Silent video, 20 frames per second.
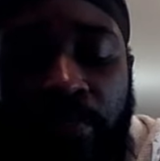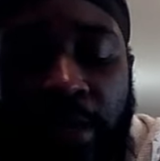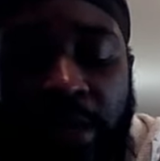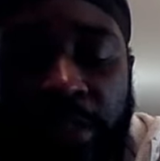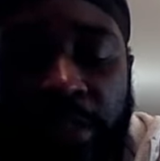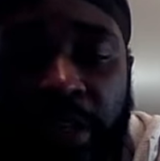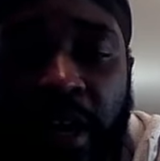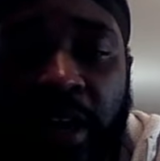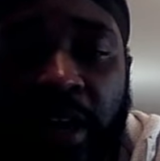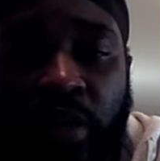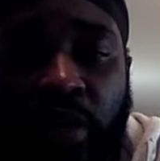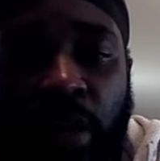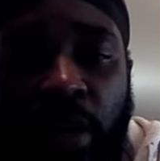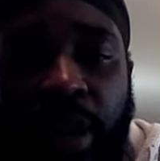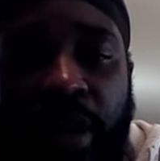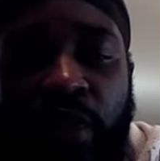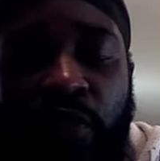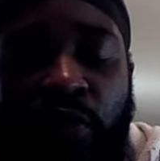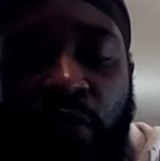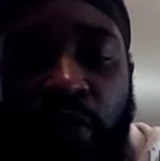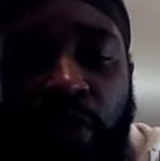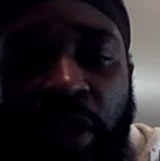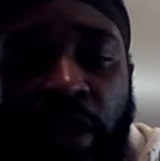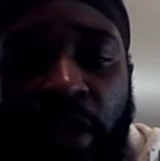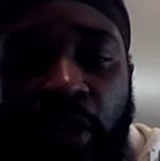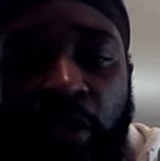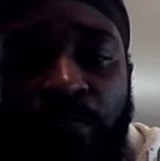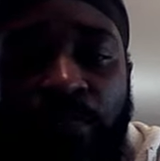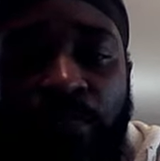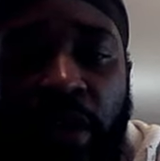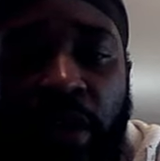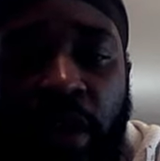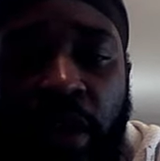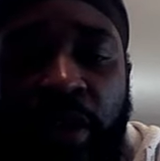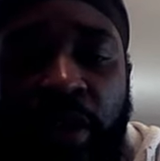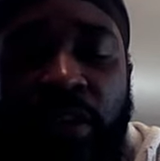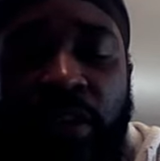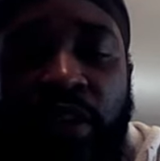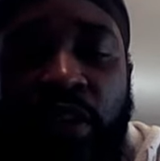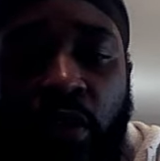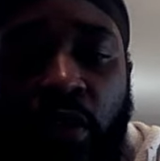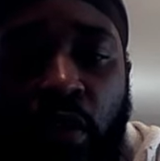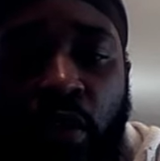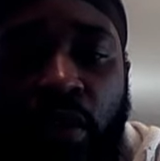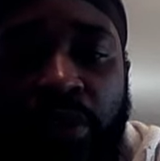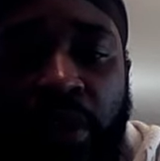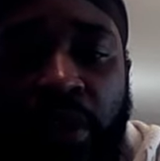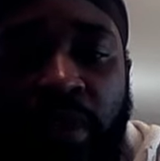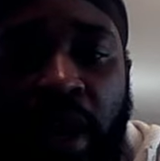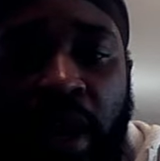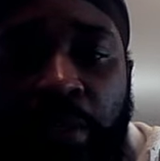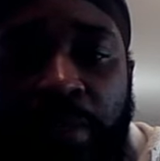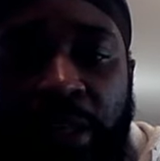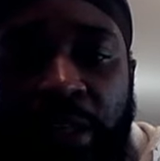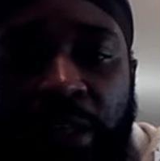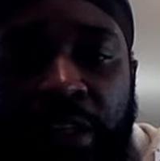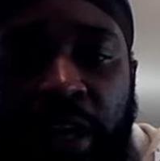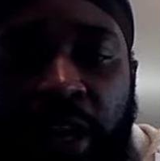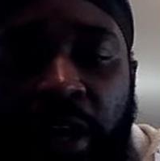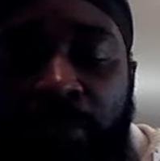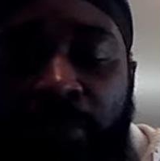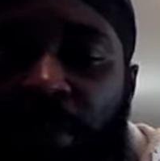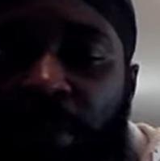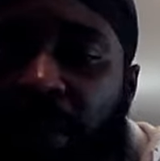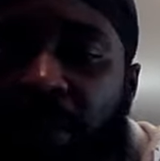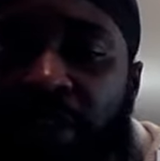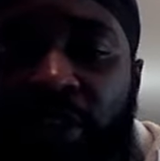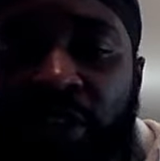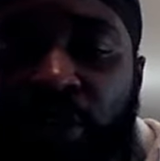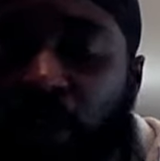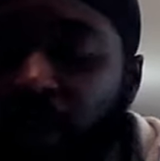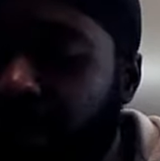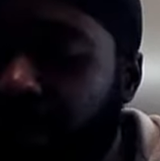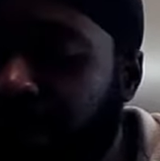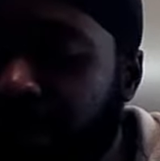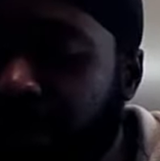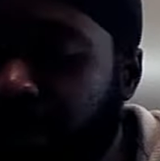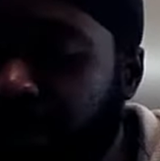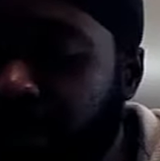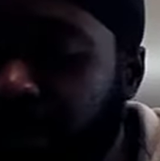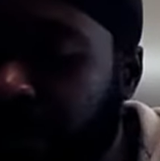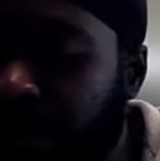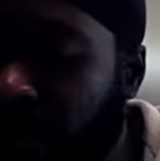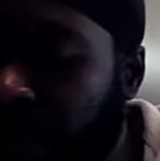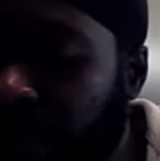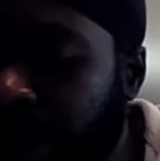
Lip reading: Zechariah fell under the course of Abijah. And I just wanted to touch on